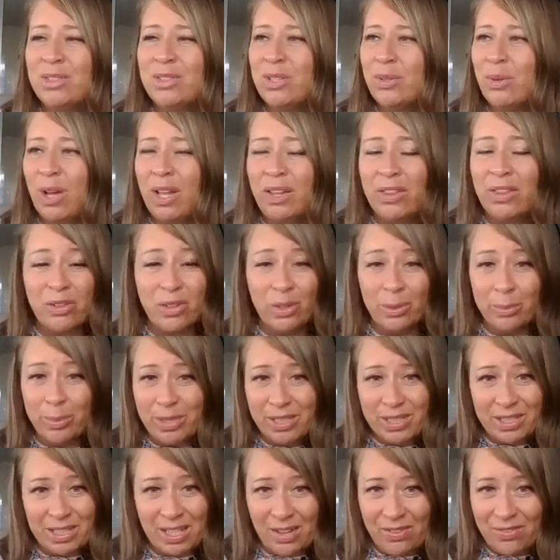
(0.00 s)
do all the
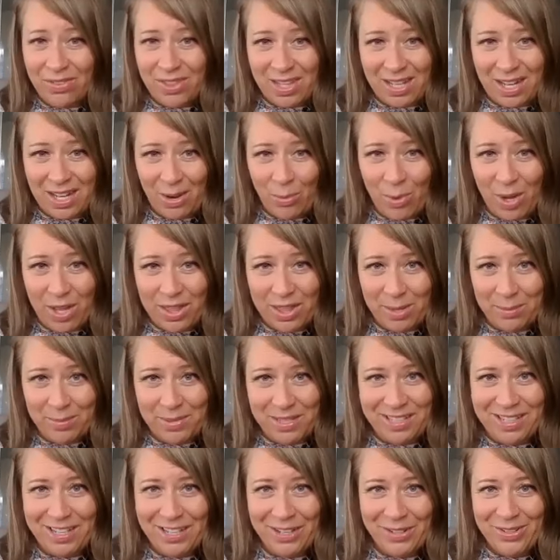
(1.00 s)
herbal stuff that I want them
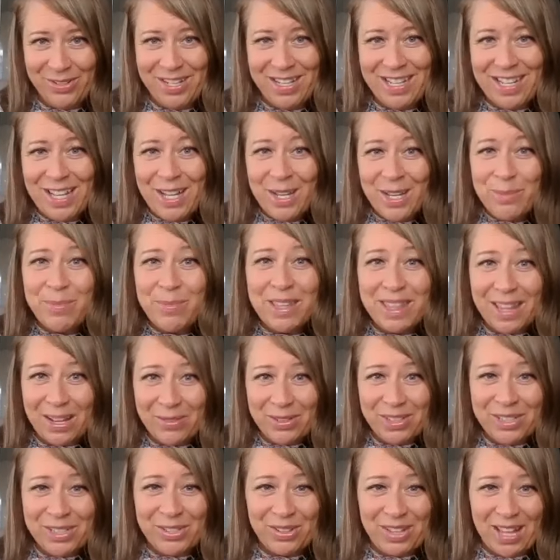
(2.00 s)
to do, but they
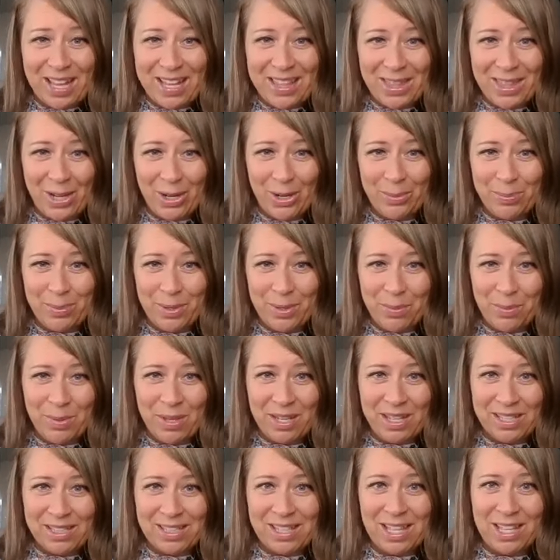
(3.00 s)
will do light therapy
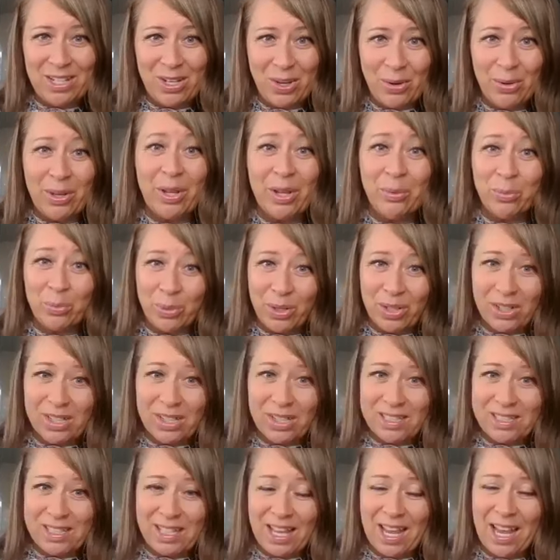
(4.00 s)
because they know it
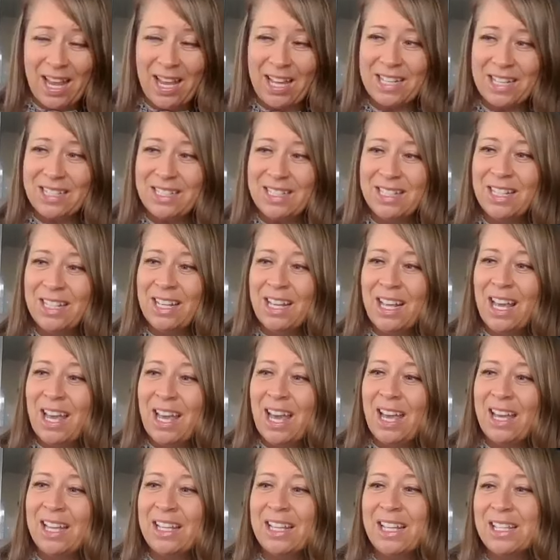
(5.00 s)
works. And
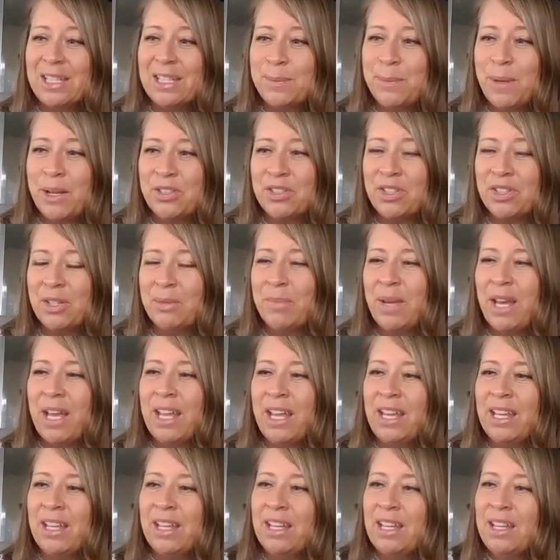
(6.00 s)
especially
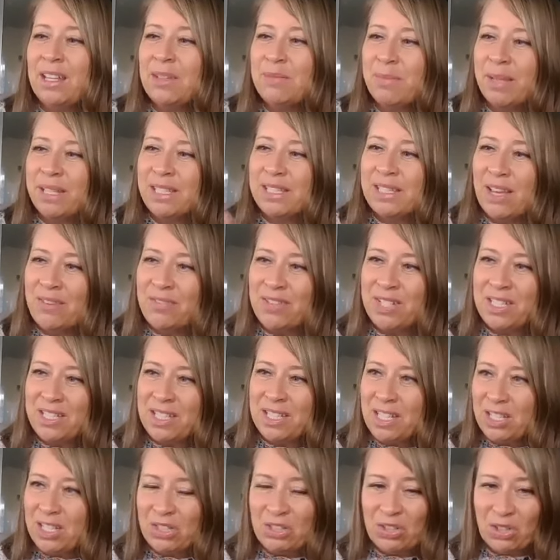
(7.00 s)
my
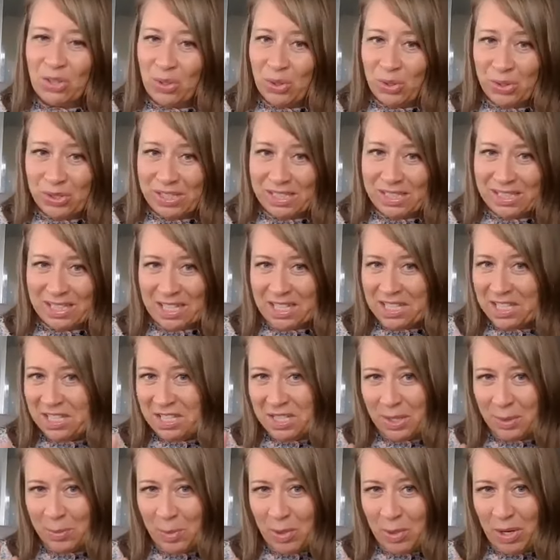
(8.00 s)
17-year-old is getting
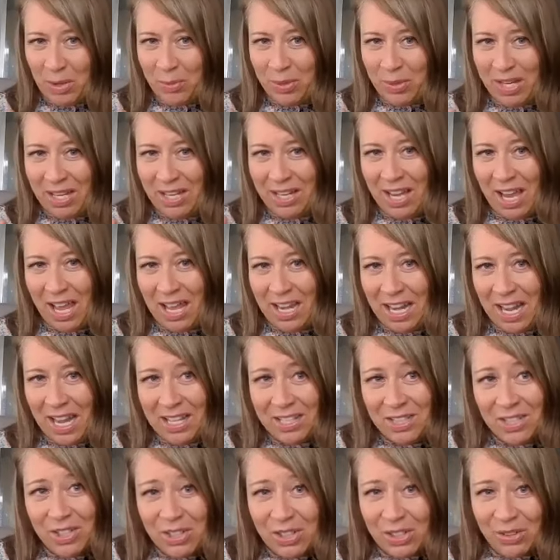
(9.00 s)
to the point where he kind of
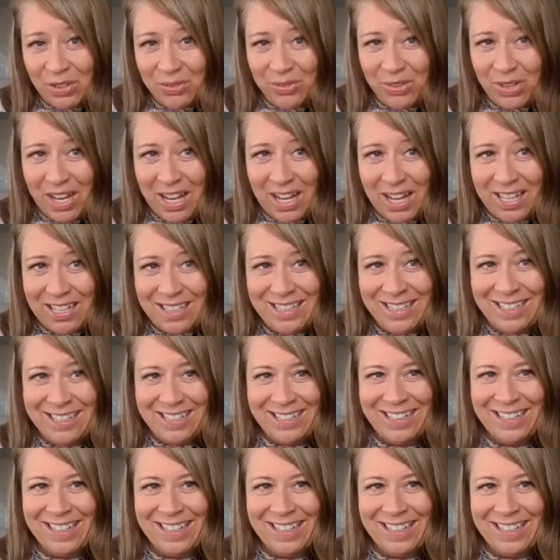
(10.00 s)
has a girlfriend